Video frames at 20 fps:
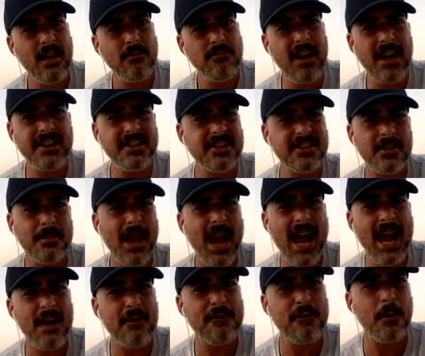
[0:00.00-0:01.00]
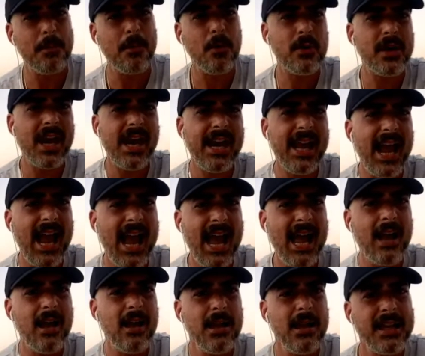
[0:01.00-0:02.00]
Racism out of football. Get it
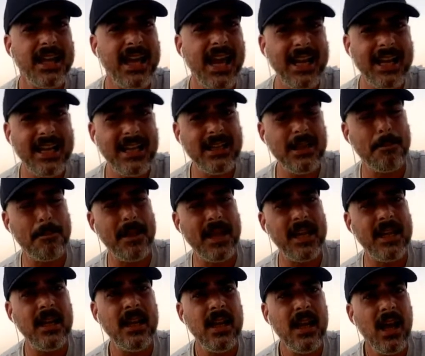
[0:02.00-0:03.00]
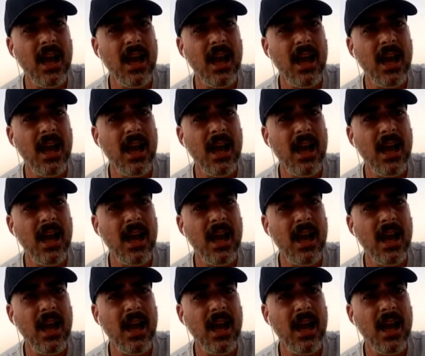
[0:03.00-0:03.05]
out. Get it in the bin.